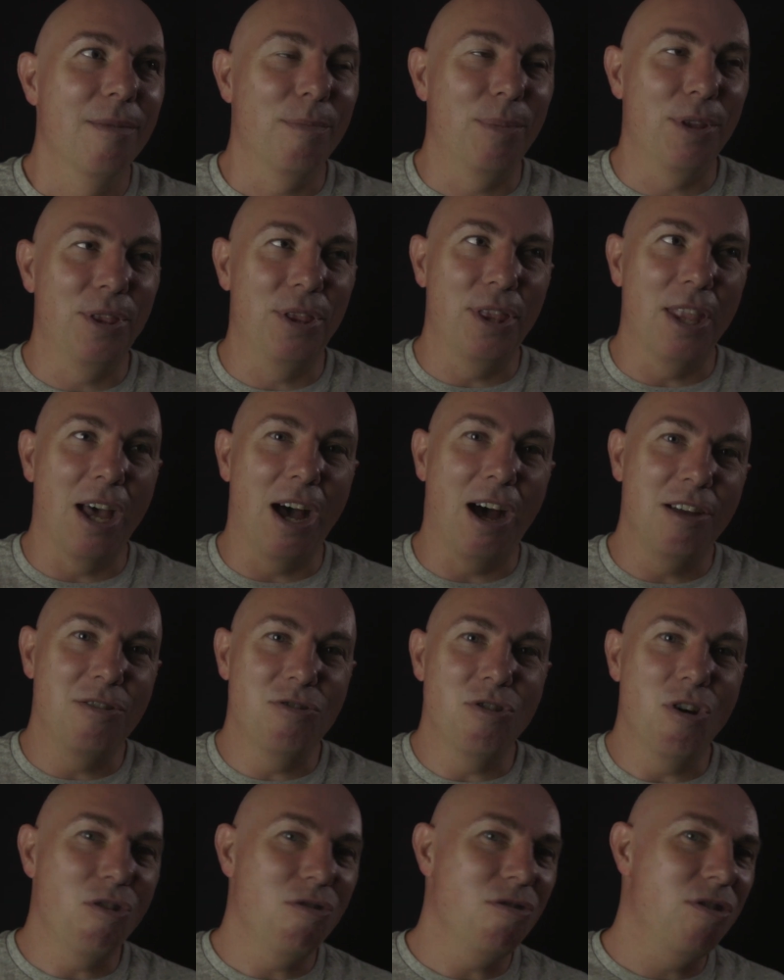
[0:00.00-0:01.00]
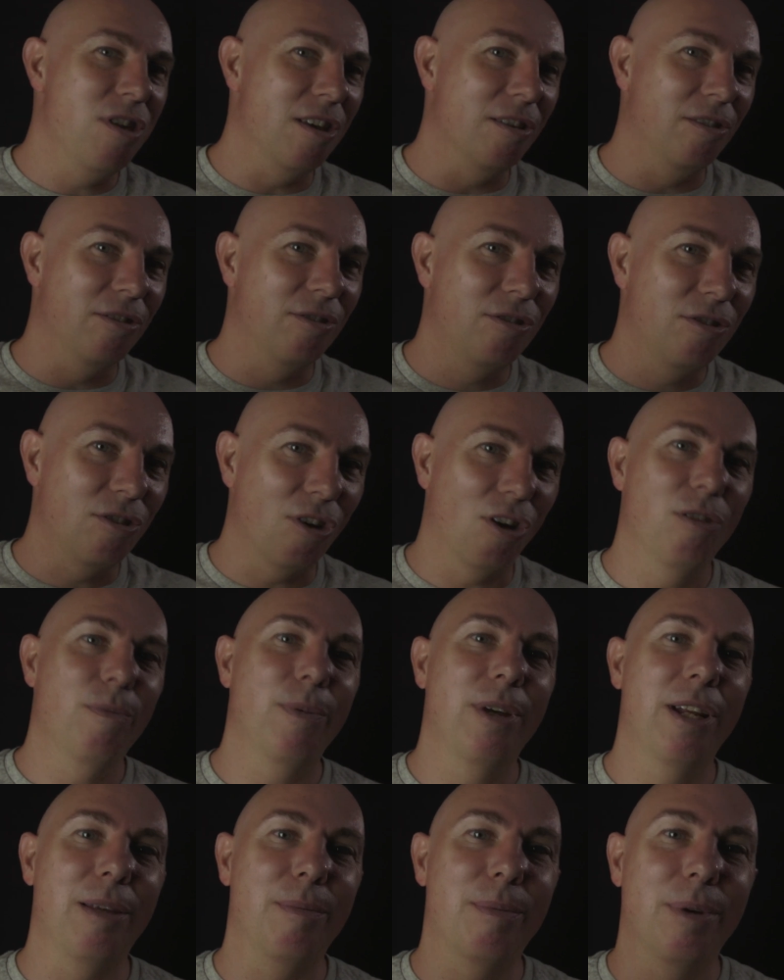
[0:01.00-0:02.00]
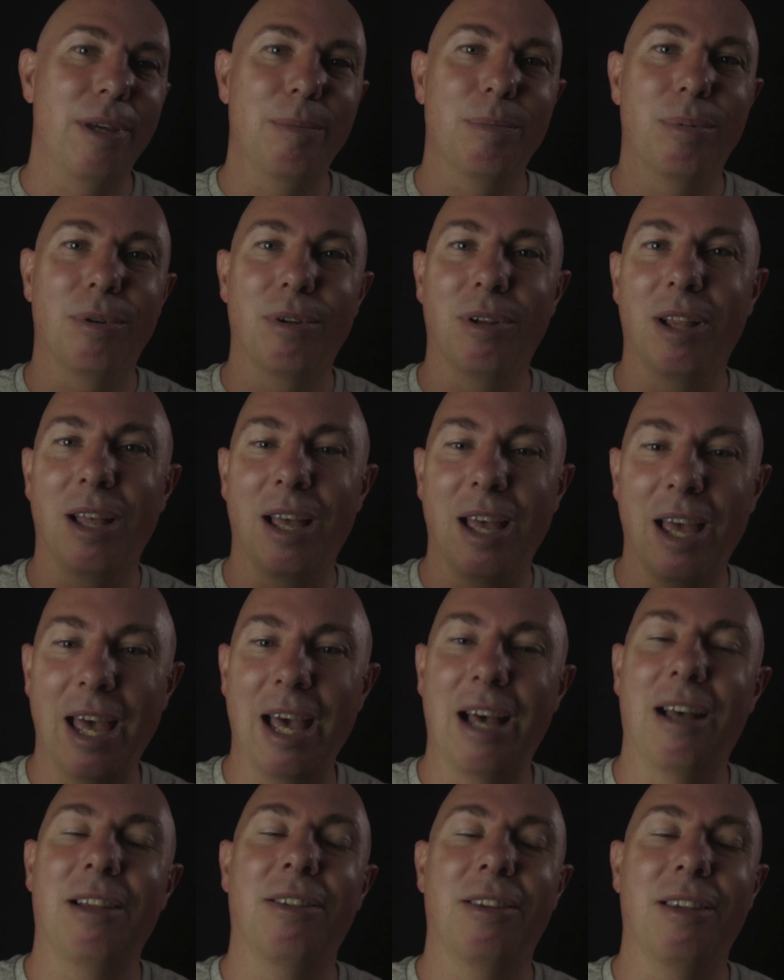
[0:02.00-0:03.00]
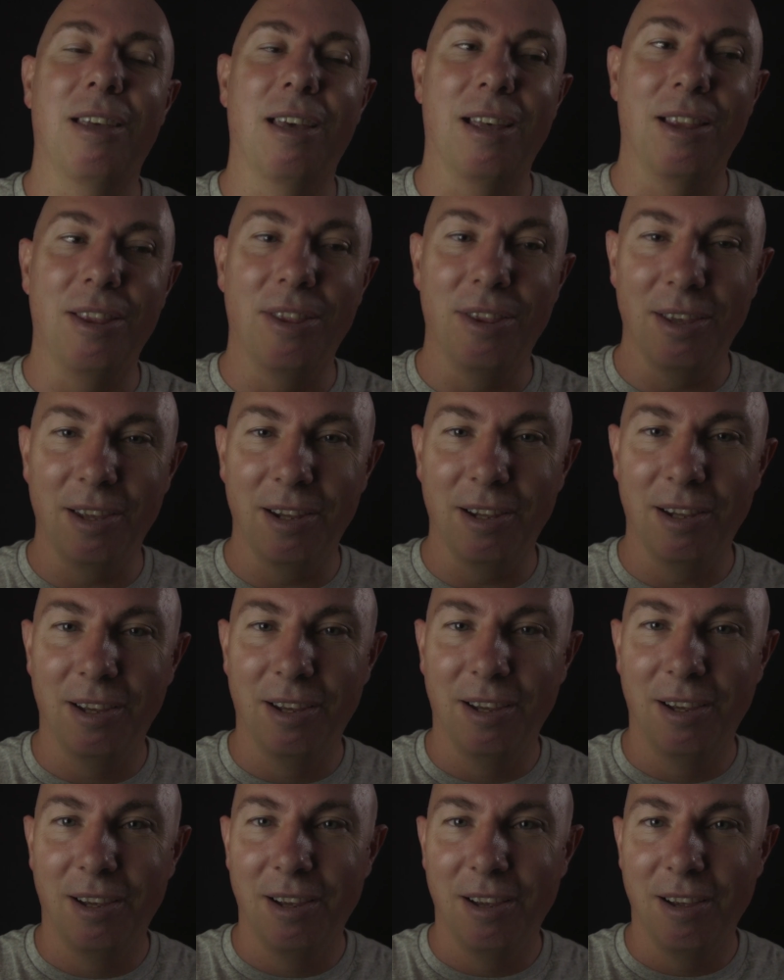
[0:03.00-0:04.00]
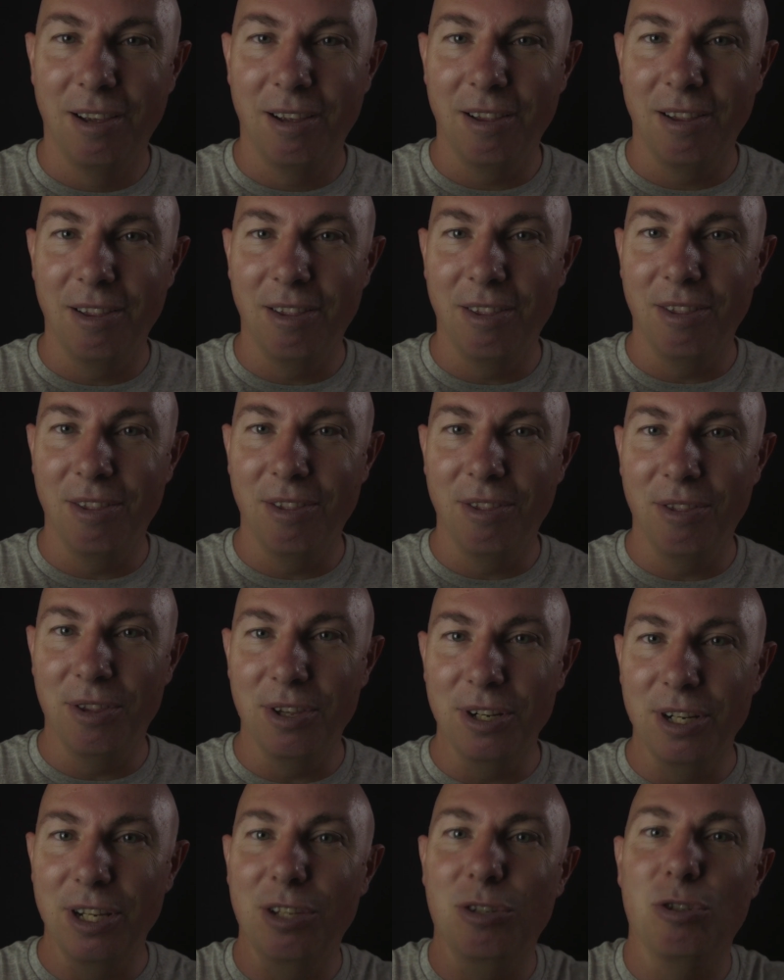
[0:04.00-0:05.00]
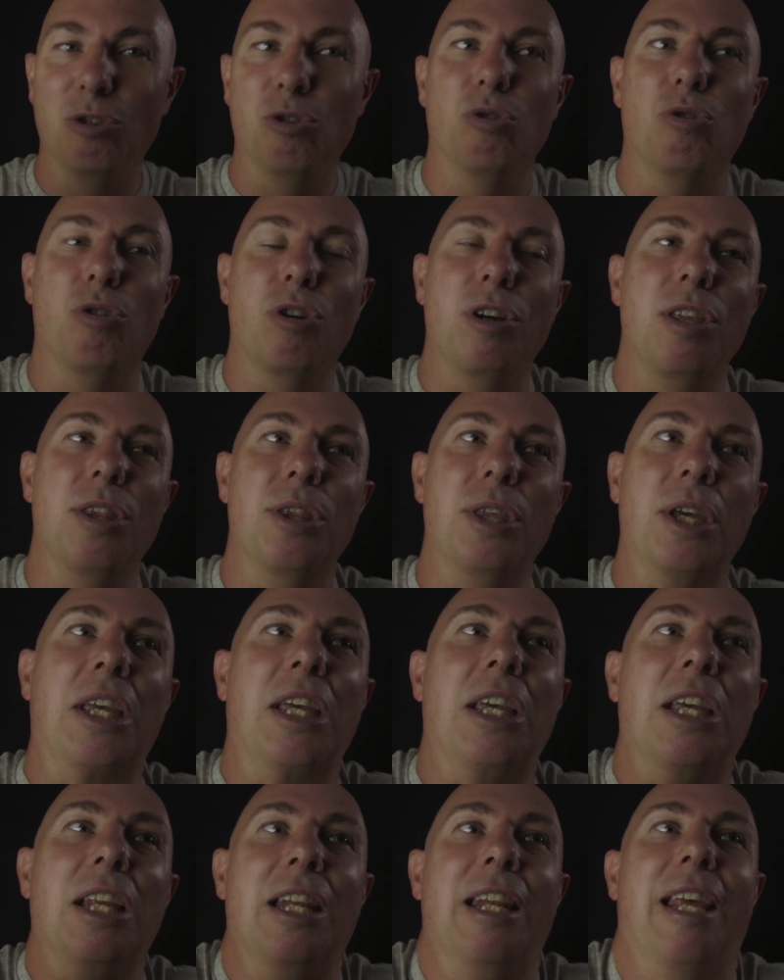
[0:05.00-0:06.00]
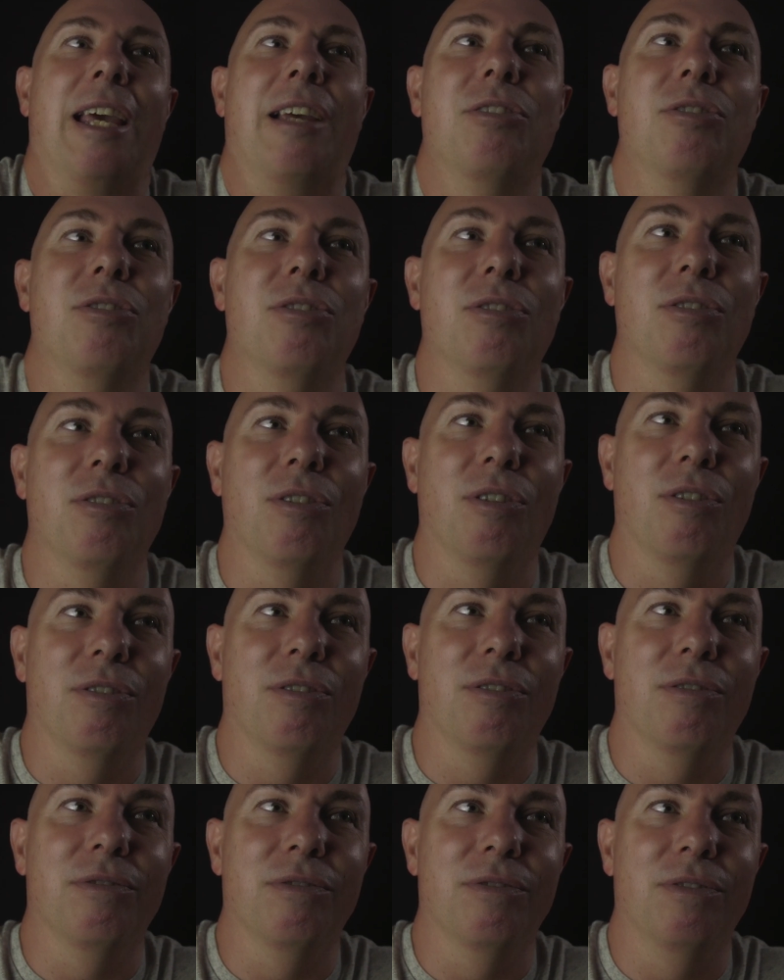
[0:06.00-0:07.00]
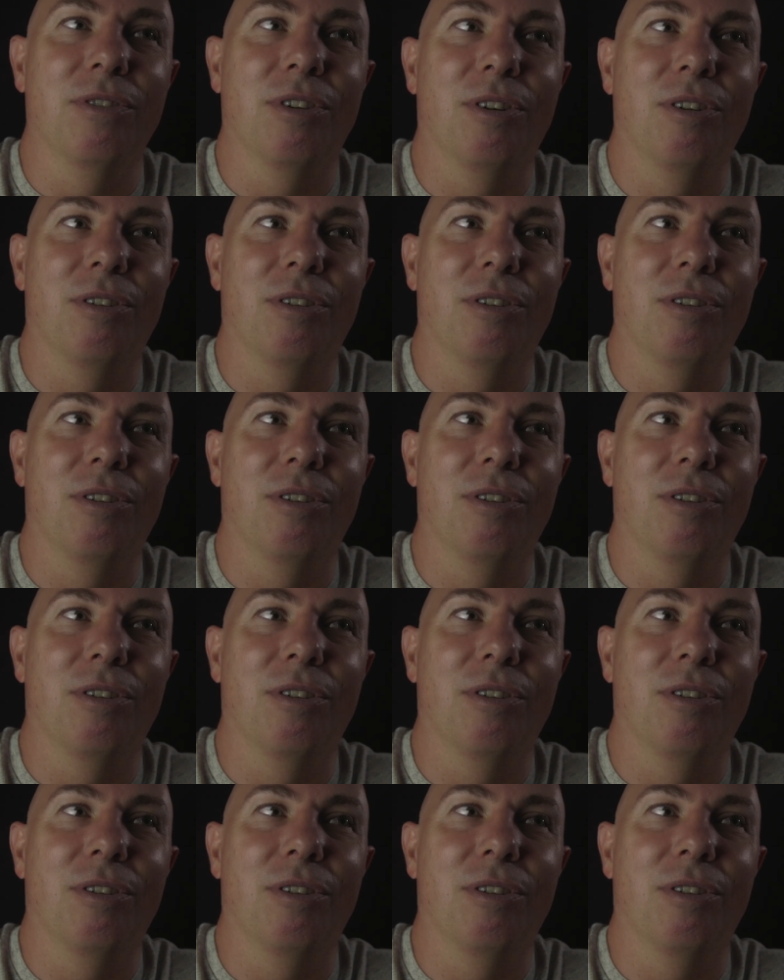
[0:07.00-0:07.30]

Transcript: But I know there's so many people out there that enjoy the connection of